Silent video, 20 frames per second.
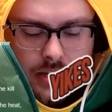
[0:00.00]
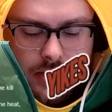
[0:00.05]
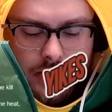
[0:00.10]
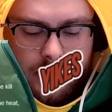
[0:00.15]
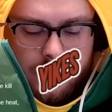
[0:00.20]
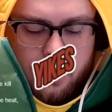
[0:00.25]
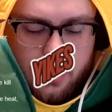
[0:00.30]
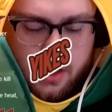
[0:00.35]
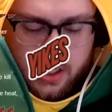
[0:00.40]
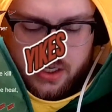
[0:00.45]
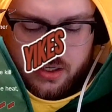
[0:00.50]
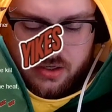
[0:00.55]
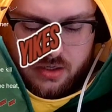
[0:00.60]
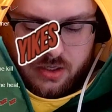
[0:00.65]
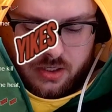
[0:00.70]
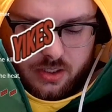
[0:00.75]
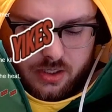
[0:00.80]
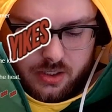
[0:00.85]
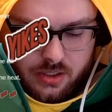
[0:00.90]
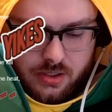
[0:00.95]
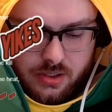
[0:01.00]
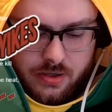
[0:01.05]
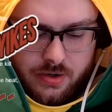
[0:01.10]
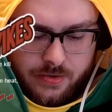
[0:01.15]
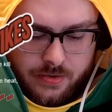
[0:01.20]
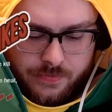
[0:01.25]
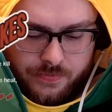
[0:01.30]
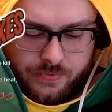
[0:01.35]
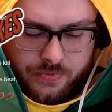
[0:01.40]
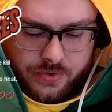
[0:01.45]
to
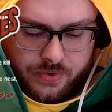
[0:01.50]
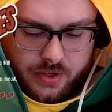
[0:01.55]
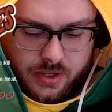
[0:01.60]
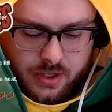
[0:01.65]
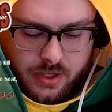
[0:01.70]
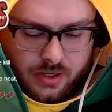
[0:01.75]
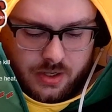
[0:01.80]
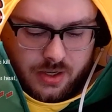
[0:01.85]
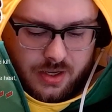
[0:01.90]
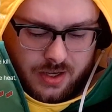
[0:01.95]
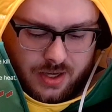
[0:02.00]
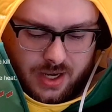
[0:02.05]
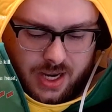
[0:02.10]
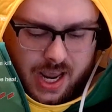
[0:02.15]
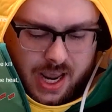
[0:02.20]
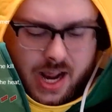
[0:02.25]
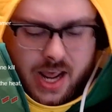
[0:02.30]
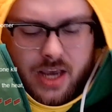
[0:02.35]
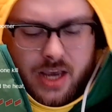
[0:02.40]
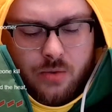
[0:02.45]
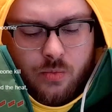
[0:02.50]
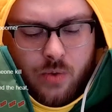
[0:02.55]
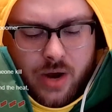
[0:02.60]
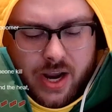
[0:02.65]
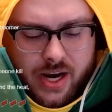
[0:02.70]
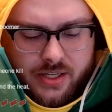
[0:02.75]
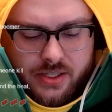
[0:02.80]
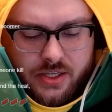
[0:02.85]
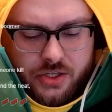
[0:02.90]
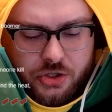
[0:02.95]
eating in
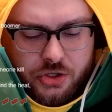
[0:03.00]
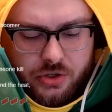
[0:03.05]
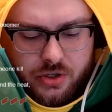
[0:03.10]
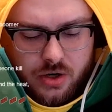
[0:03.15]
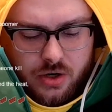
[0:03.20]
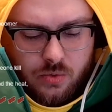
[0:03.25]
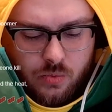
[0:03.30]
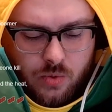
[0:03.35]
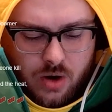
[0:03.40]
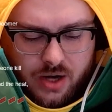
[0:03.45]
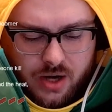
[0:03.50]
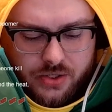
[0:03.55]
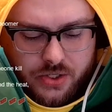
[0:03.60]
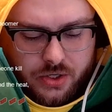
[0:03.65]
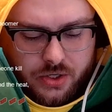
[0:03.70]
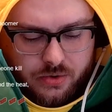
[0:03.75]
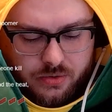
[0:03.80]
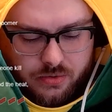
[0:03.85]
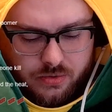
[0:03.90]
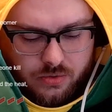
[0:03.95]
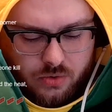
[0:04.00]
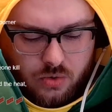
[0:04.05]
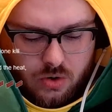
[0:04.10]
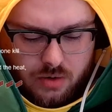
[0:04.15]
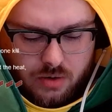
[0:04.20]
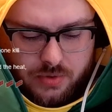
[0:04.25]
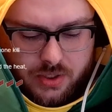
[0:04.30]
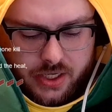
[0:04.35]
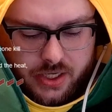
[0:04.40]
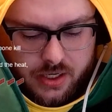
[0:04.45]
ways that you don't want to
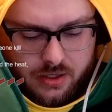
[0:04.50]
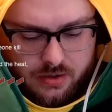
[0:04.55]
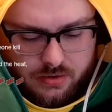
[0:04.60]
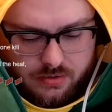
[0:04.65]
normally.